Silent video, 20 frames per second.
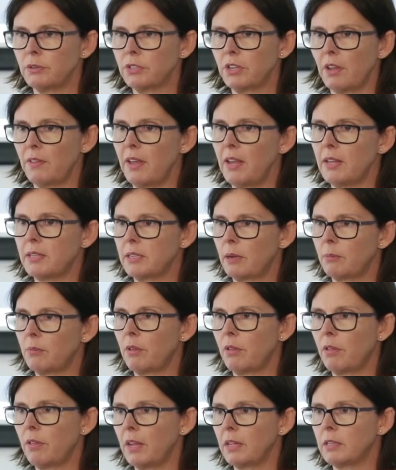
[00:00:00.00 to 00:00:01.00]
So there's some
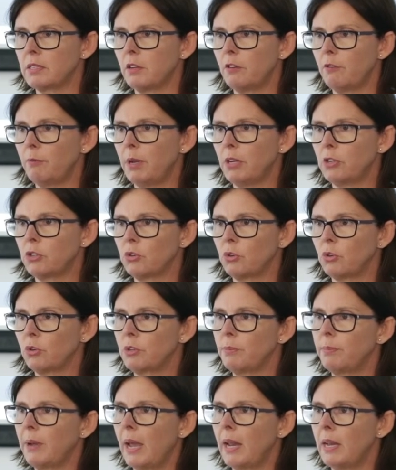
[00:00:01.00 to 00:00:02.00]
of the things that have been
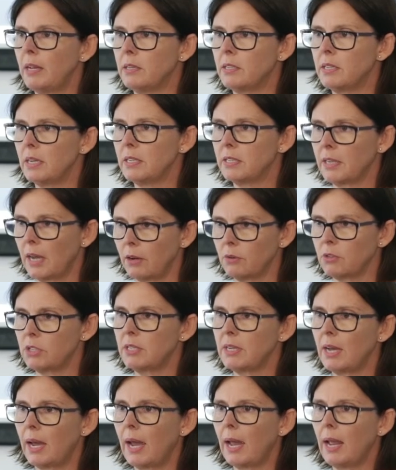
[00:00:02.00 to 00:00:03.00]
talked about in detail
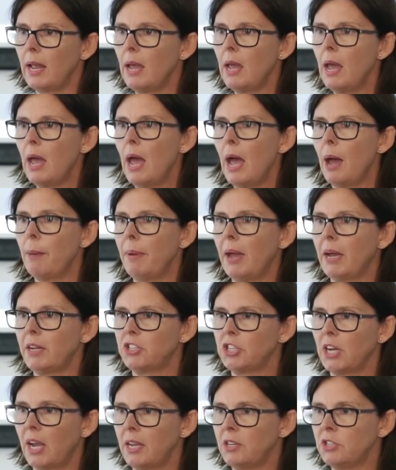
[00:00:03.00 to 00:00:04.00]
today,
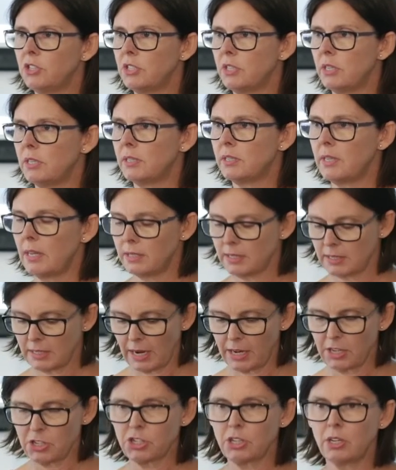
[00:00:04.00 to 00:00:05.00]
about changes in
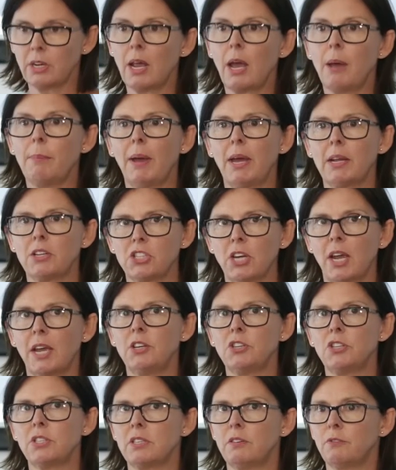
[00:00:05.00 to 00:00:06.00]
sensation, about
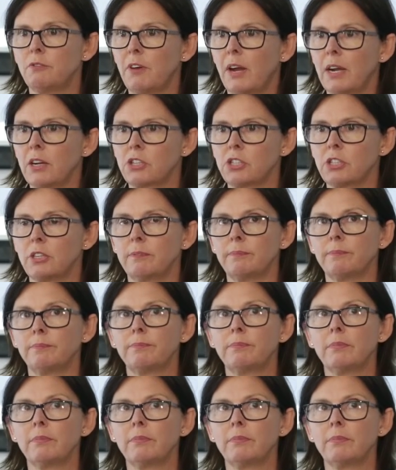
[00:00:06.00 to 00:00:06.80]
changes in function.